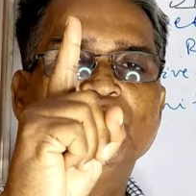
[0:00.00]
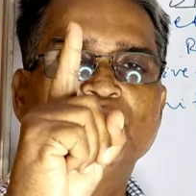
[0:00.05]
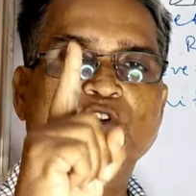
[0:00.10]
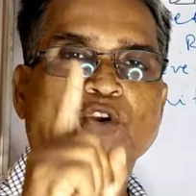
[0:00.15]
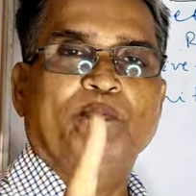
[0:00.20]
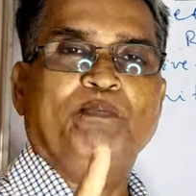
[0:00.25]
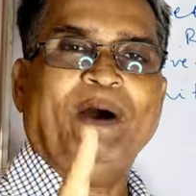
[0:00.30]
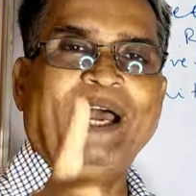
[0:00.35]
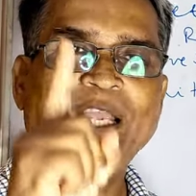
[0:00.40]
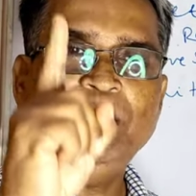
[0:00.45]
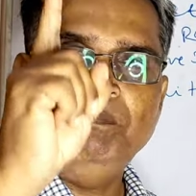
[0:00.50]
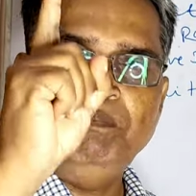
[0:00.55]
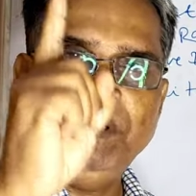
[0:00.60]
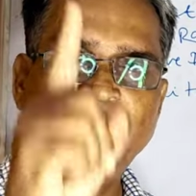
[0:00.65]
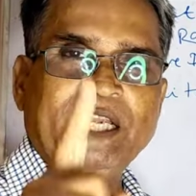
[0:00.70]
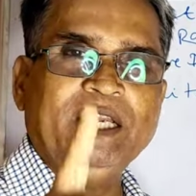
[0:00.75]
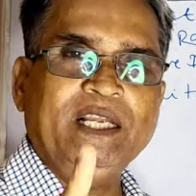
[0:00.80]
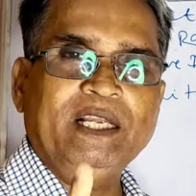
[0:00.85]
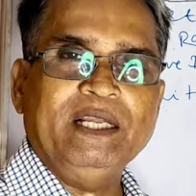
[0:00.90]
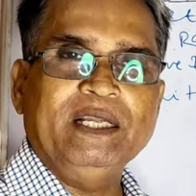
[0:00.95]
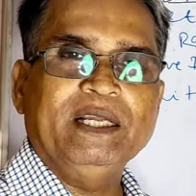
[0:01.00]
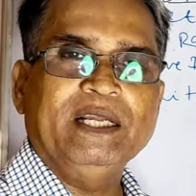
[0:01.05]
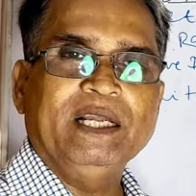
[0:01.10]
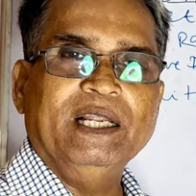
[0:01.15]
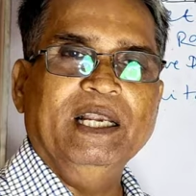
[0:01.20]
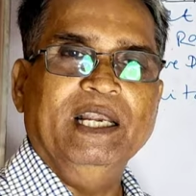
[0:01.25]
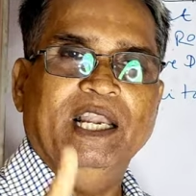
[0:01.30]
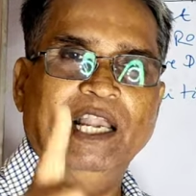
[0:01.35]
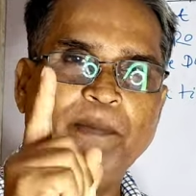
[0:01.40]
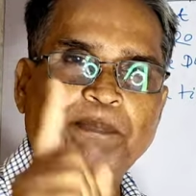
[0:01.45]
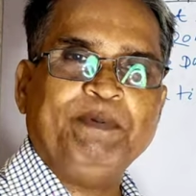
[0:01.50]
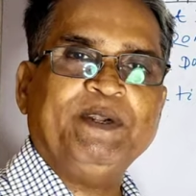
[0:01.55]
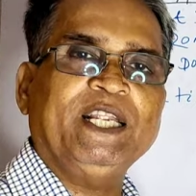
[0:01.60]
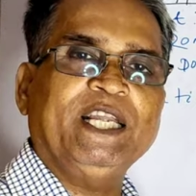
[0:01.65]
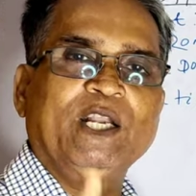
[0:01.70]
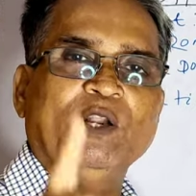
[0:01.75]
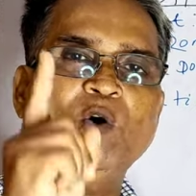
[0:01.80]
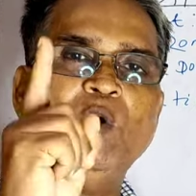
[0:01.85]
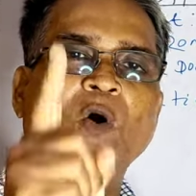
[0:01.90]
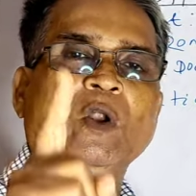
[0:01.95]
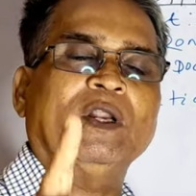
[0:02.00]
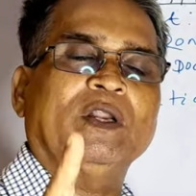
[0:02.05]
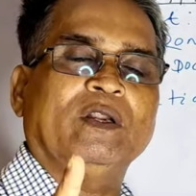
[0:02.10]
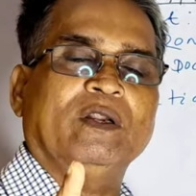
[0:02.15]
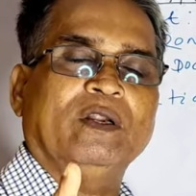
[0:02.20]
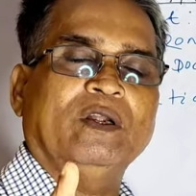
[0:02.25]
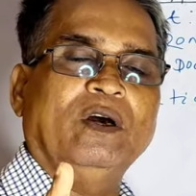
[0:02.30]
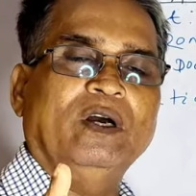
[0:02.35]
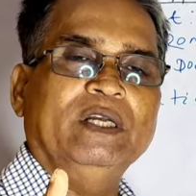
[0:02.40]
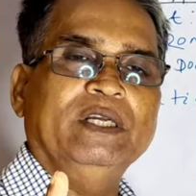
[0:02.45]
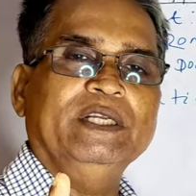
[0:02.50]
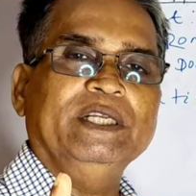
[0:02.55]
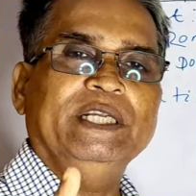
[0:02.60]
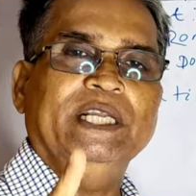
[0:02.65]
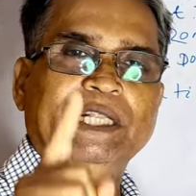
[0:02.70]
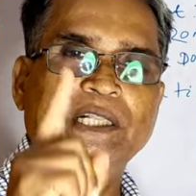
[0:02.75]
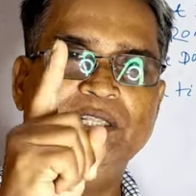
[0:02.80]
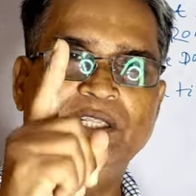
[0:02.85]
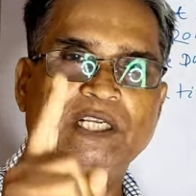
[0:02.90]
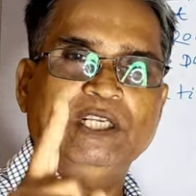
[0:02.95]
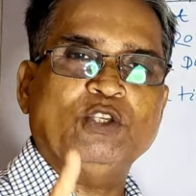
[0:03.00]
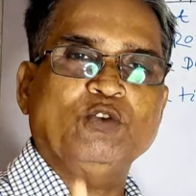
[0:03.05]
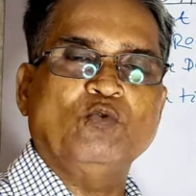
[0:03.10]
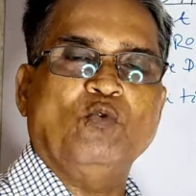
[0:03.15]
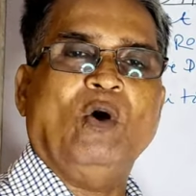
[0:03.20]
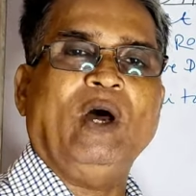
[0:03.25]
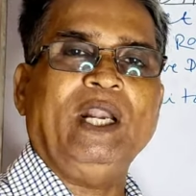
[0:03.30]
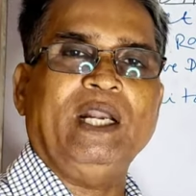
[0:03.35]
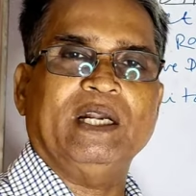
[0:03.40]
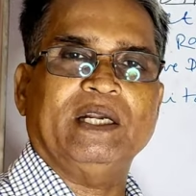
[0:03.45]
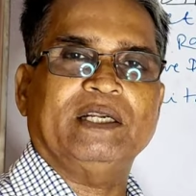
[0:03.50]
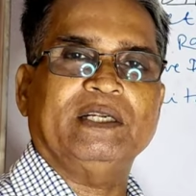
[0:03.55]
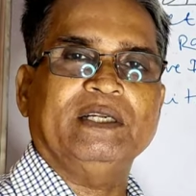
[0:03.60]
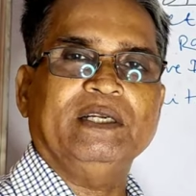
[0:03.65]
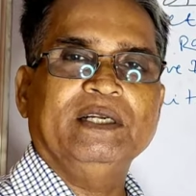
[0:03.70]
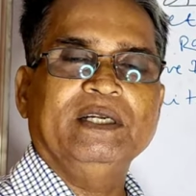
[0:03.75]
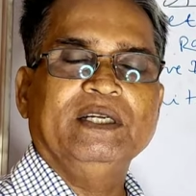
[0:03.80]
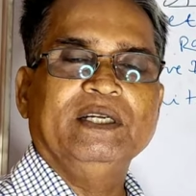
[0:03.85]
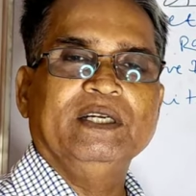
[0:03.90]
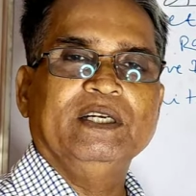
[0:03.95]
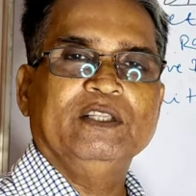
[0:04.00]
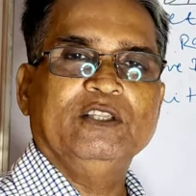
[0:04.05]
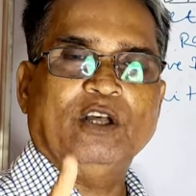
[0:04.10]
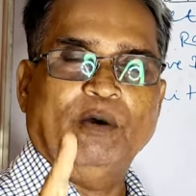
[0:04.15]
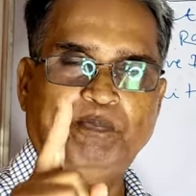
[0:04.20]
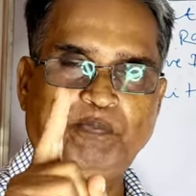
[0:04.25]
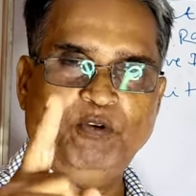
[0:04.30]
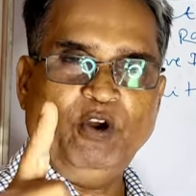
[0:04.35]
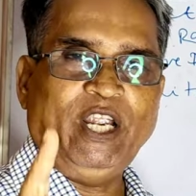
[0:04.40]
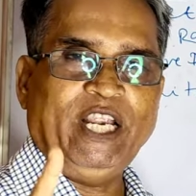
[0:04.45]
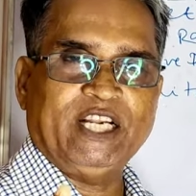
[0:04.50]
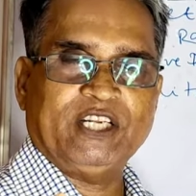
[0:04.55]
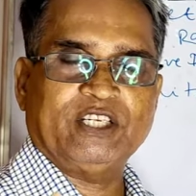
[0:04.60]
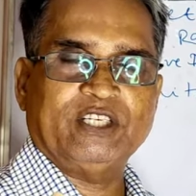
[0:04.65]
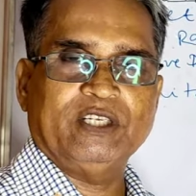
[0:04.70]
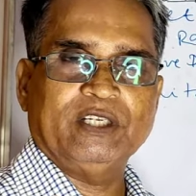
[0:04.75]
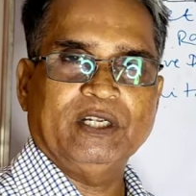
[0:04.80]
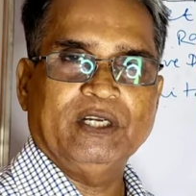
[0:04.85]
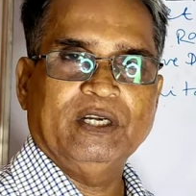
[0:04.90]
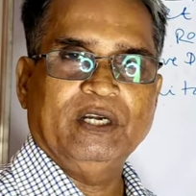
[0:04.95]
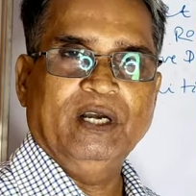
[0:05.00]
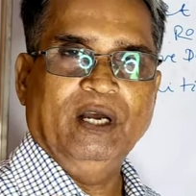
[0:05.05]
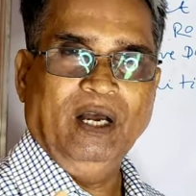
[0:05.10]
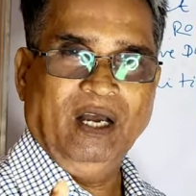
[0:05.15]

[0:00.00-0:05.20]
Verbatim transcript: So by being left alone in this world, the poet,